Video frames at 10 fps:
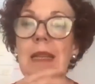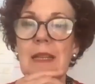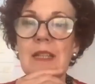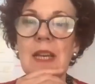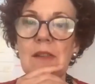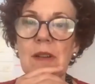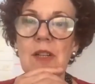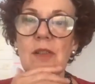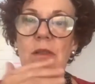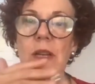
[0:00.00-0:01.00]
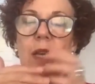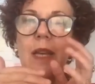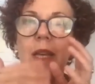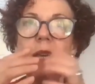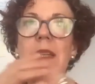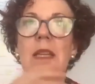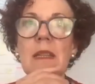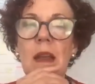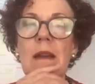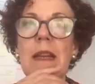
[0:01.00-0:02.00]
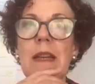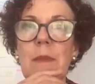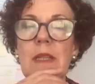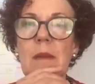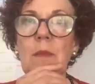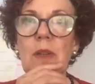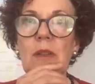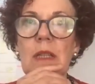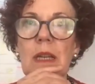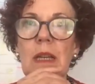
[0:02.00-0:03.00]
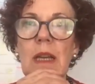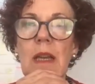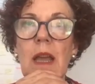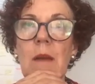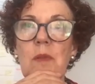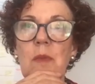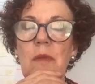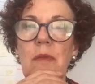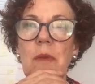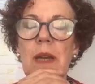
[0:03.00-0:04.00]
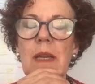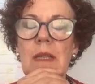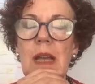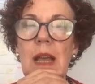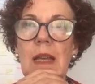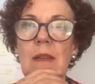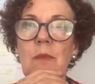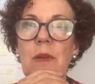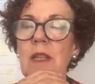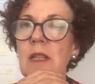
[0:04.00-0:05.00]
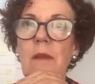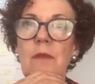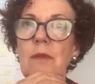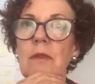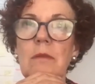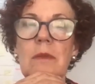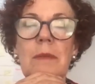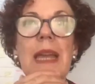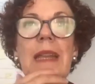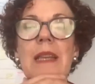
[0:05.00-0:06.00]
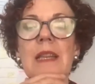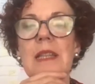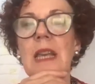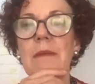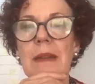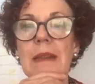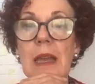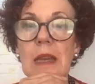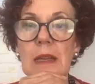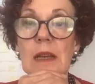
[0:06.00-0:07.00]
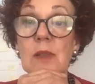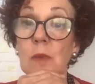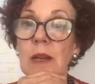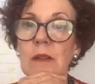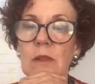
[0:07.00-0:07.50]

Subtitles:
etc. So it is a little bit symbiotic. It helps both ways, and we just have to be in this give and take as well,